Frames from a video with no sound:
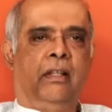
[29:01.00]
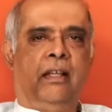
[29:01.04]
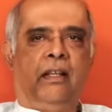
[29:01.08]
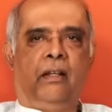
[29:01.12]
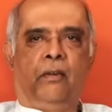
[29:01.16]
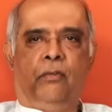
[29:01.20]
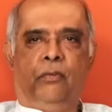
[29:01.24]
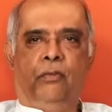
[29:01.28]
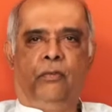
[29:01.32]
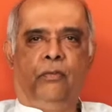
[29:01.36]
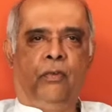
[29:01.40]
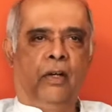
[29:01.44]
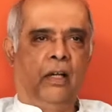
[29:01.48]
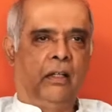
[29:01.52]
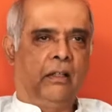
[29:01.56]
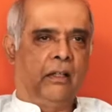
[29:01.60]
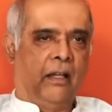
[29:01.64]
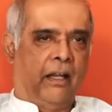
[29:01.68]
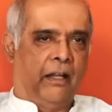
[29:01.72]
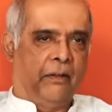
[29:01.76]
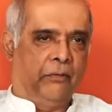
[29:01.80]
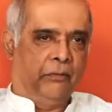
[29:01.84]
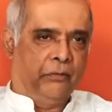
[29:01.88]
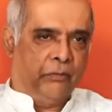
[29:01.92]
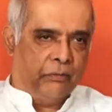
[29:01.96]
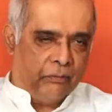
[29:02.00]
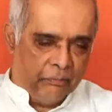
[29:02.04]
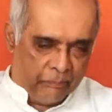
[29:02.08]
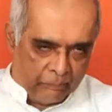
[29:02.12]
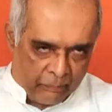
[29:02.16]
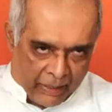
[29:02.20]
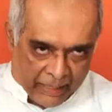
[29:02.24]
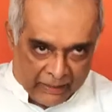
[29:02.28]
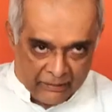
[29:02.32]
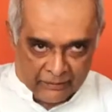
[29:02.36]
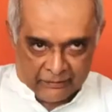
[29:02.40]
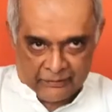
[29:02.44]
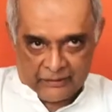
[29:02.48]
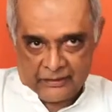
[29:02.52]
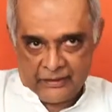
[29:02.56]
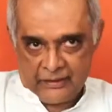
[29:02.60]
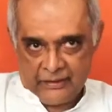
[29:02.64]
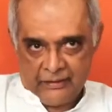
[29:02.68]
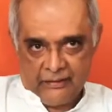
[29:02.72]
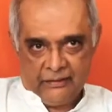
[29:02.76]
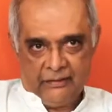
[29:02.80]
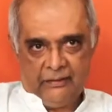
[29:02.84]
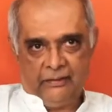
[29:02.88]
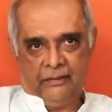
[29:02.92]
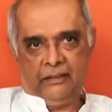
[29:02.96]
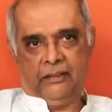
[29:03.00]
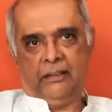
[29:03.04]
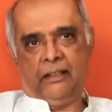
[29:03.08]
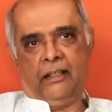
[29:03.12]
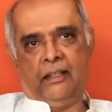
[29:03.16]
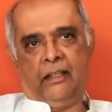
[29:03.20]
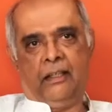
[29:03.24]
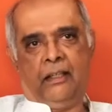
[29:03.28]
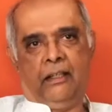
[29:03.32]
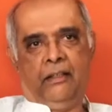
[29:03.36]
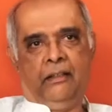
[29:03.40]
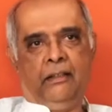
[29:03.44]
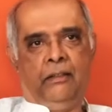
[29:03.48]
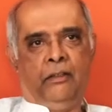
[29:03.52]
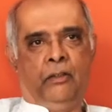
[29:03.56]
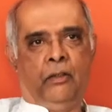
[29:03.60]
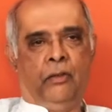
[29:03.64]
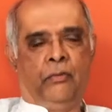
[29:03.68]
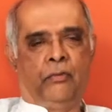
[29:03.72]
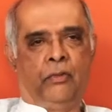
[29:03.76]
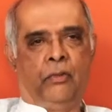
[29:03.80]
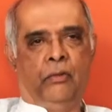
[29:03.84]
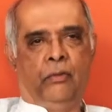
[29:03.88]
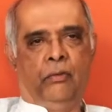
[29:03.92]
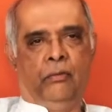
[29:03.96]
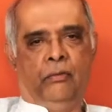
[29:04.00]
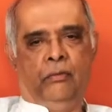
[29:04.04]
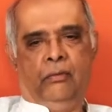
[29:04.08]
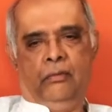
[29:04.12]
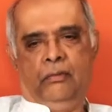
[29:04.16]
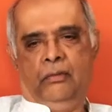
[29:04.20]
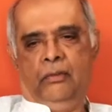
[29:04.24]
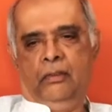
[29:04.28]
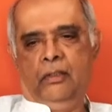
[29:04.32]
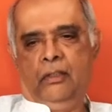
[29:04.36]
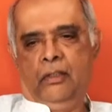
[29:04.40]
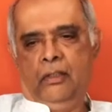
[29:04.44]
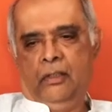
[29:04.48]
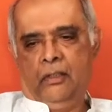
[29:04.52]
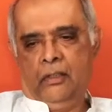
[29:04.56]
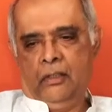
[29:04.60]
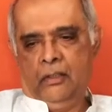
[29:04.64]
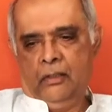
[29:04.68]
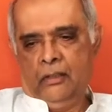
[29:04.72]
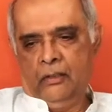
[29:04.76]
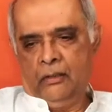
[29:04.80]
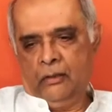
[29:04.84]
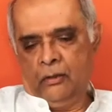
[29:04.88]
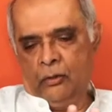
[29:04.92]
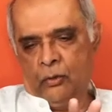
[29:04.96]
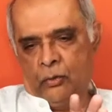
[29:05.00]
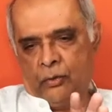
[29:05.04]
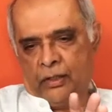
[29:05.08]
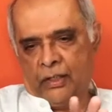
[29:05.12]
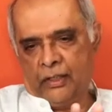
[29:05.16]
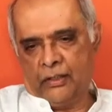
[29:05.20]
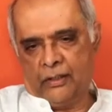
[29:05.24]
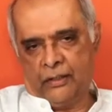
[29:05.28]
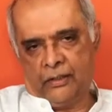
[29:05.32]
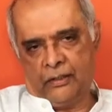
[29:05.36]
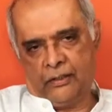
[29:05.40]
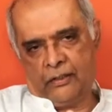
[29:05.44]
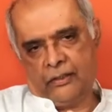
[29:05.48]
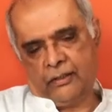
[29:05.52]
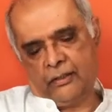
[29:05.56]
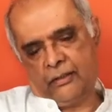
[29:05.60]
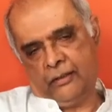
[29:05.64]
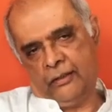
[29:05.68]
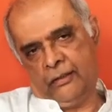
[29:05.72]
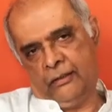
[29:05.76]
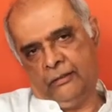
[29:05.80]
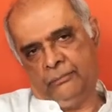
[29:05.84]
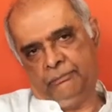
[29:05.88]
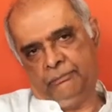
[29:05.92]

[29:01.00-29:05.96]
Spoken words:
thing of work-life balance, you have to look at it